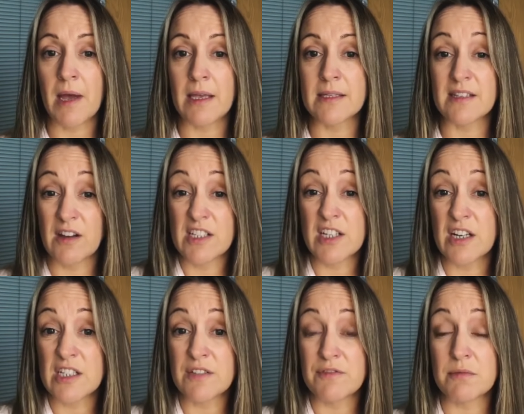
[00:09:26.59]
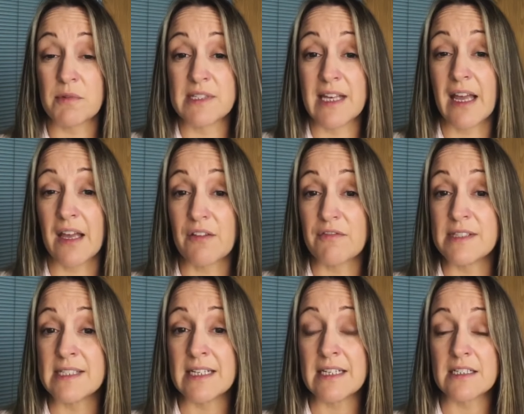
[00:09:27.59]
as an alternative to mosaic if
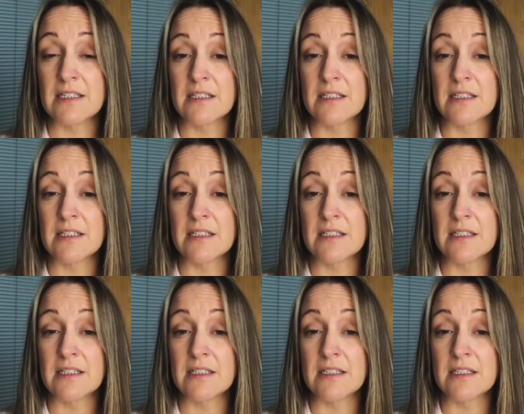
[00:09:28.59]
it's needed.